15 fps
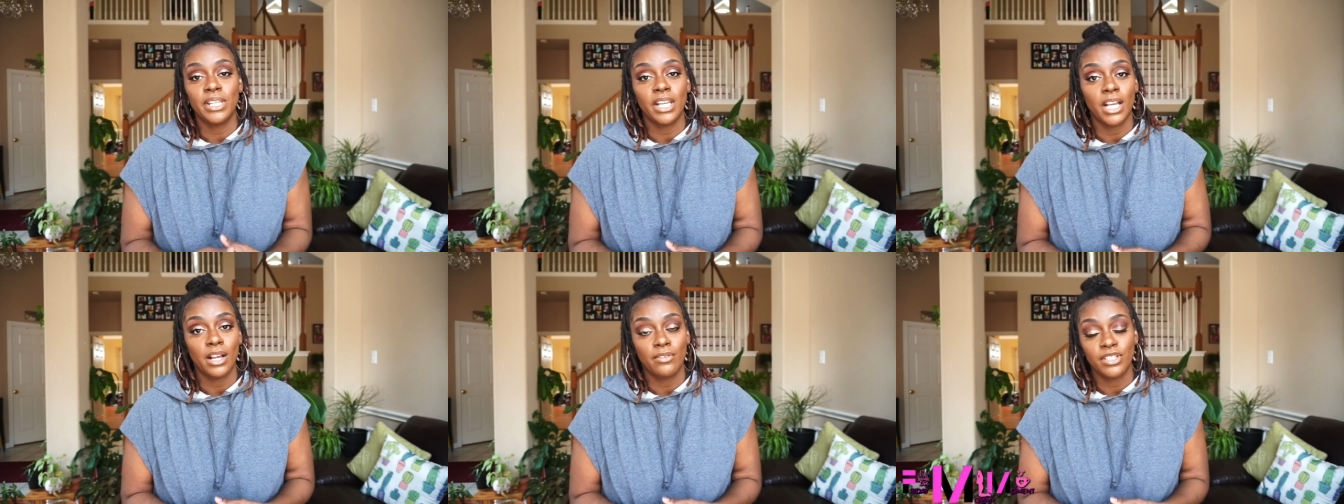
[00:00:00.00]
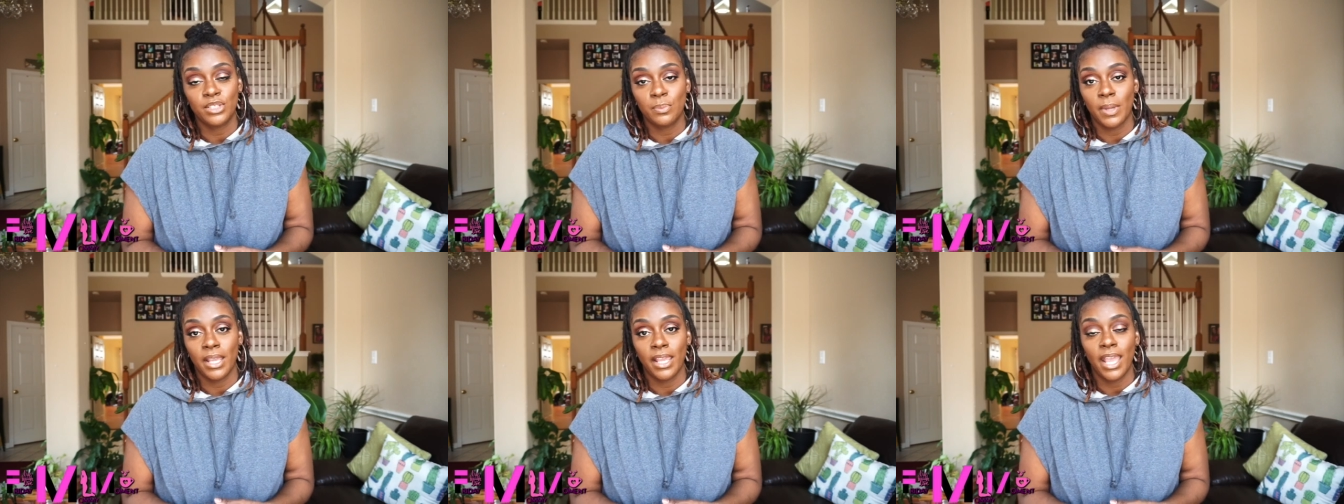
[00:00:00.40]

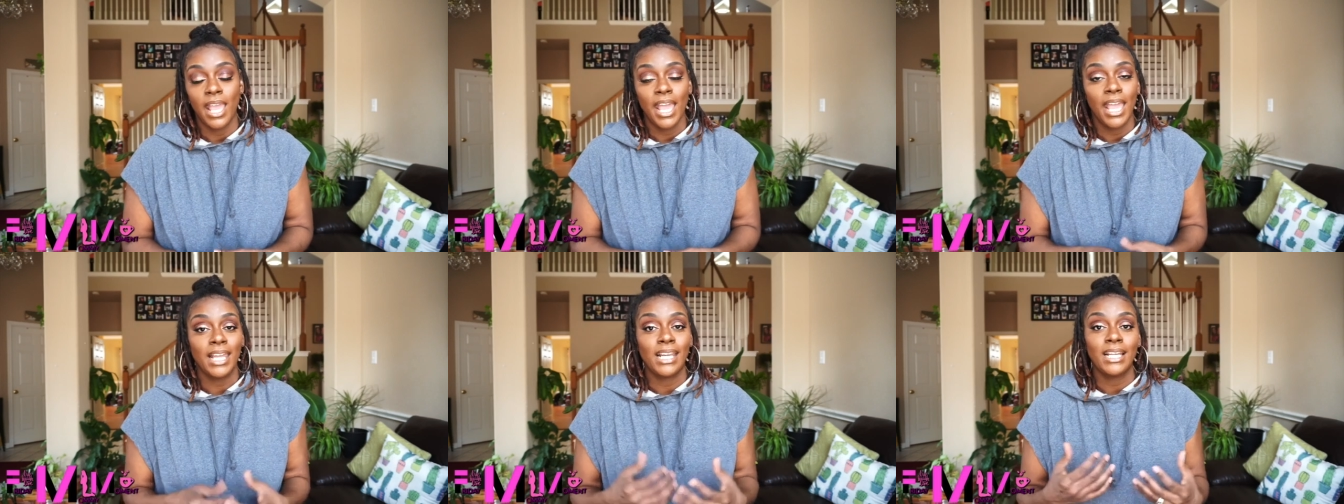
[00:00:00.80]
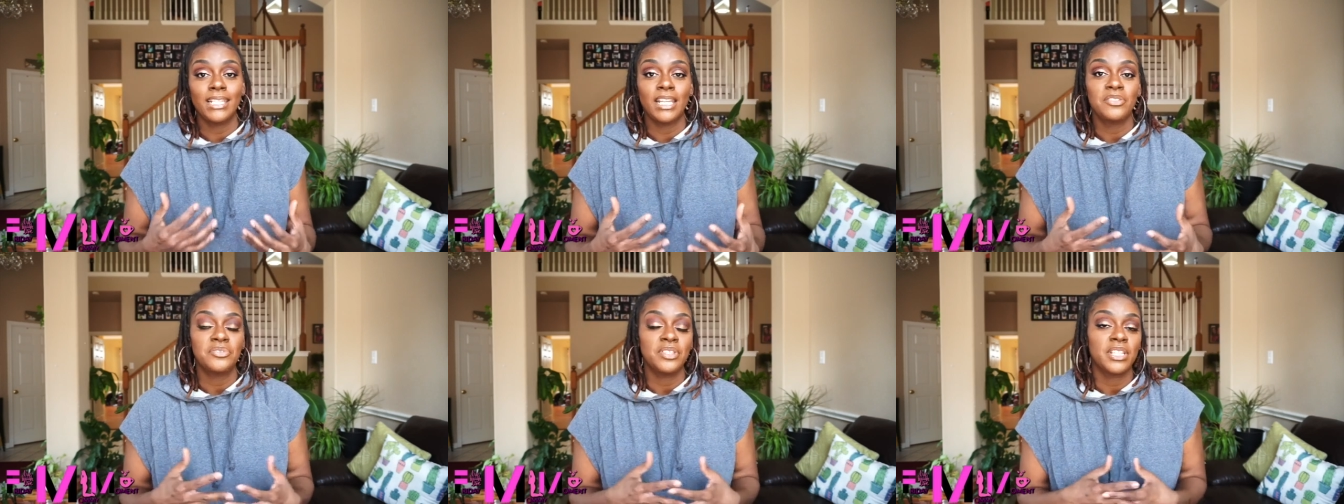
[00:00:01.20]
encouragement, and I
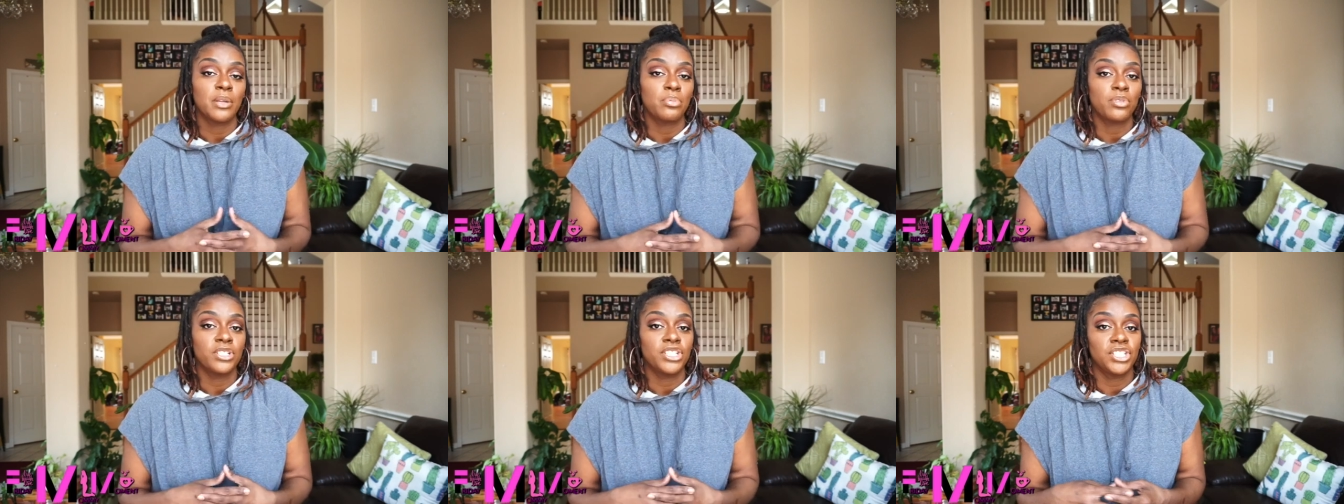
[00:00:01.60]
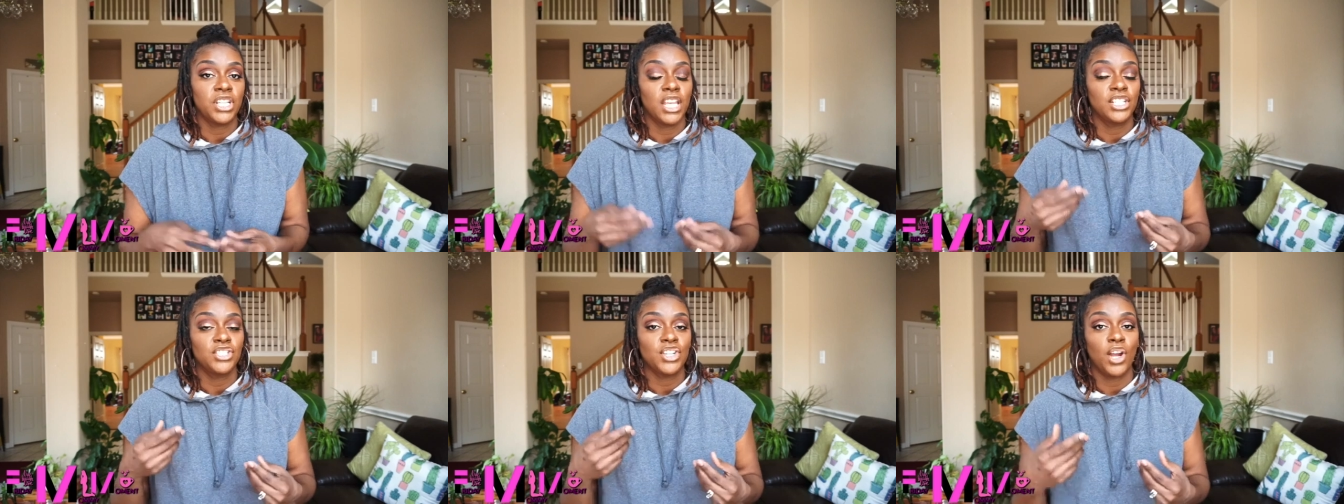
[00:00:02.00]
definitely
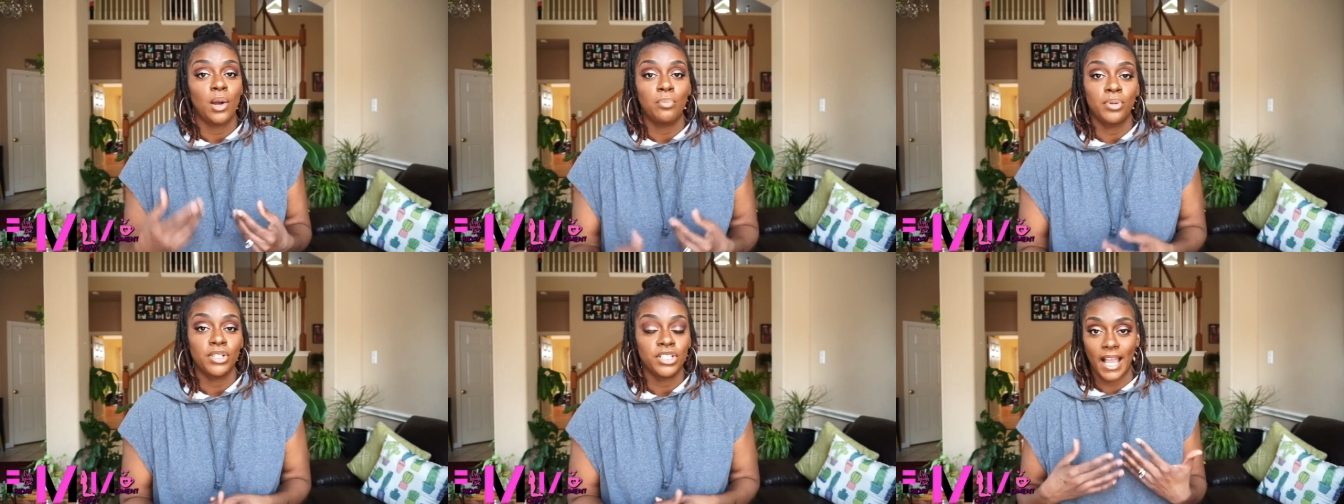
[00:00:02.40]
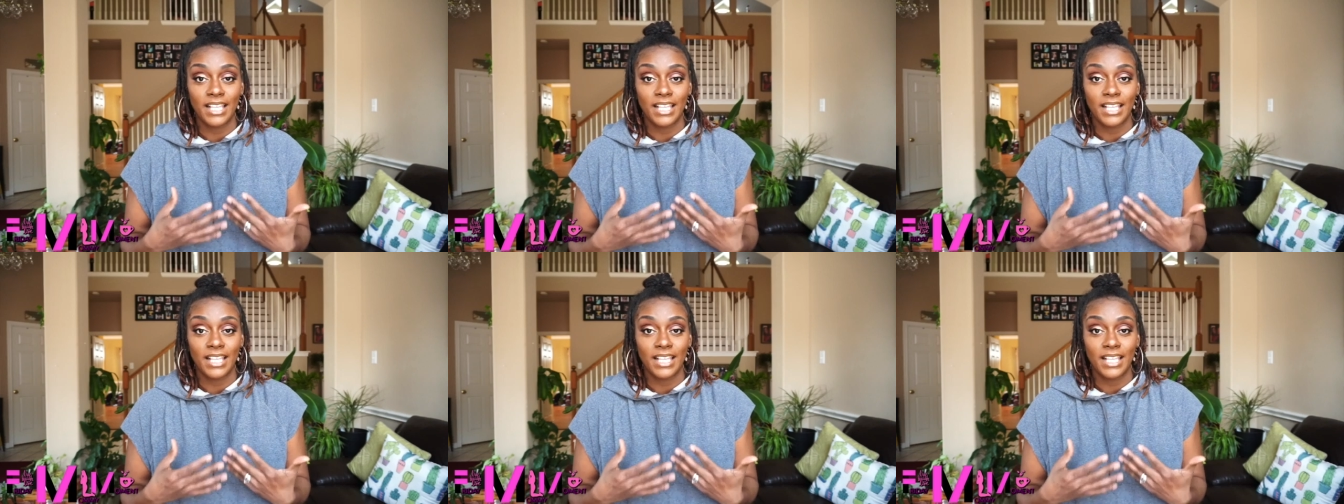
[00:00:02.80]
appreciate y'all push.